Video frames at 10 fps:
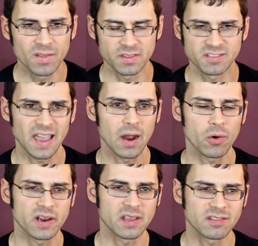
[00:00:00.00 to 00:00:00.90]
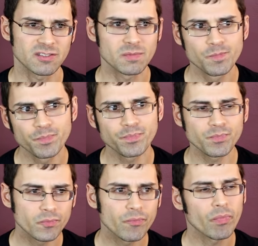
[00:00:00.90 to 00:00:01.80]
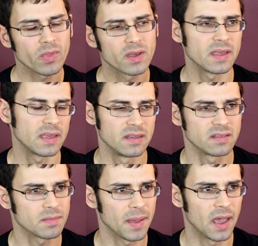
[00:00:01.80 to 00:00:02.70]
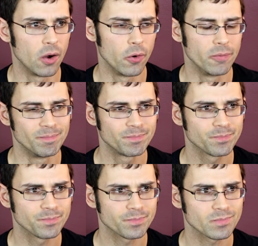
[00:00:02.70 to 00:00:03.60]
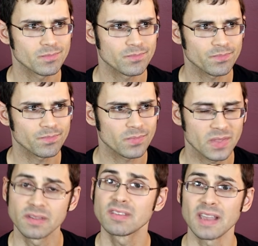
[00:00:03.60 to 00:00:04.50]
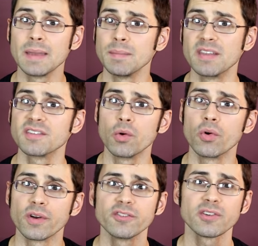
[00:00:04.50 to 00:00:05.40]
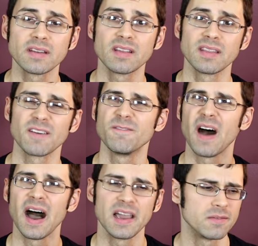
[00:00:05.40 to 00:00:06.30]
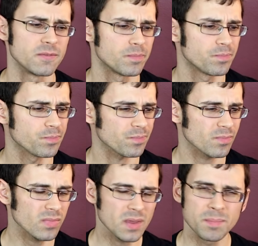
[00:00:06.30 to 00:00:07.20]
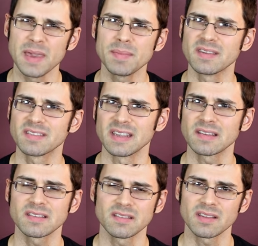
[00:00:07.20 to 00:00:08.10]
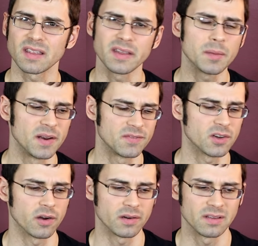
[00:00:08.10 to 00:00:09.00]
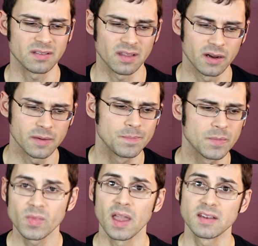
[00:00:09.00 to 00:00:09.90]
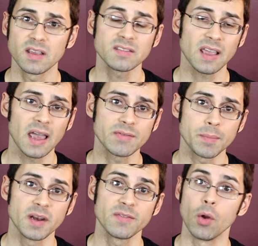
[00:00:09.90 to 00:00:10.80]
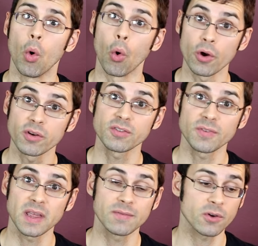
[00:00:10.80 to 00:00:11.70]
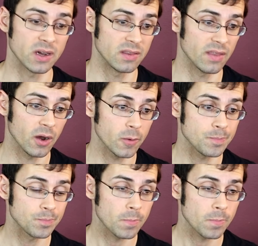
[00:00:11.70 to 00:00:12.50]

The sourness is about the same as an orange. I'd say like a 5, maybe a 6. There's a little bit of tartness there. It does have a bit of an orange flavor in there,